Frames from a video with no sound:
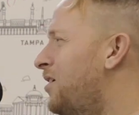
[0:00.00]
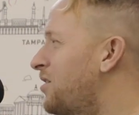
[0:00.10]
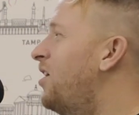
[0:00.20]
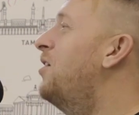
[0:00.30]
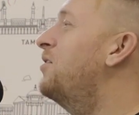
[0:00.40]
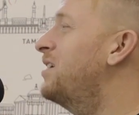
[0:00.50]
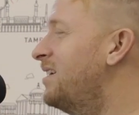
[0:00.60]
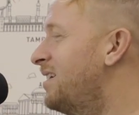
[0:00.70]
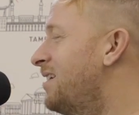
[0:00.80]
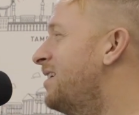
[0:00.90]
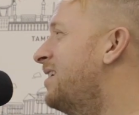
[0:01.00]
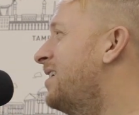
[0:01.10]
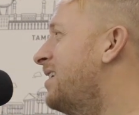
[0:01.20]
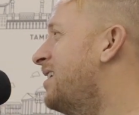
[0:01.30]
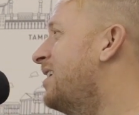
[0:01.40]

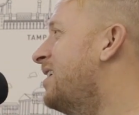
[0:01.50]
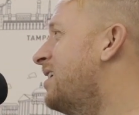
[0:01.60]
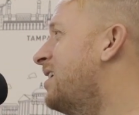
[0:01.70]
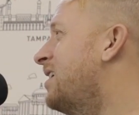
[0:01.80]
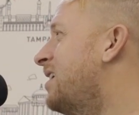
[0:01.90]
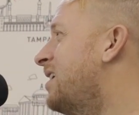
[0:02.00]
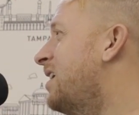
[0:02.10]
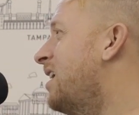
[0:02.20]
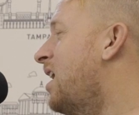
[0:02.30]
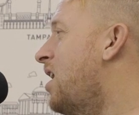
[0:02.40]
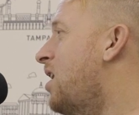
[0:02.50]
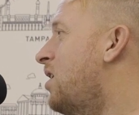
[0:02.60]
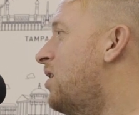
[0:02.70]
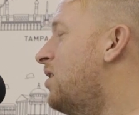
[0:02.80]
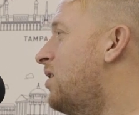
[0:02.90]

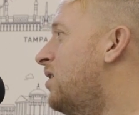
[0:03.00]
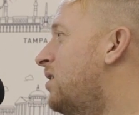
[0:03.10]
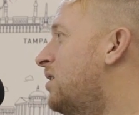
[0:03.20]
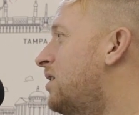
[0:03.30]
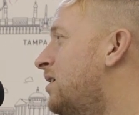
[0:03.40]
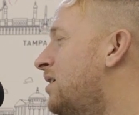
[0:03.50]
The person shown says nothing.